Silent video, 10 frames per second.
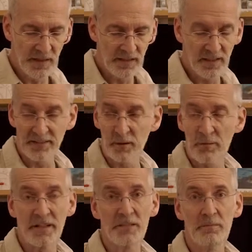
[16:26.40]
Yeah, so
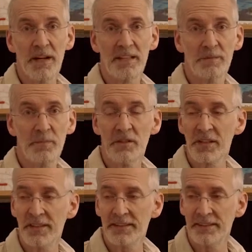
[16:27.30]
much my
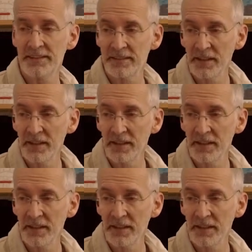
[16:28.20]
experience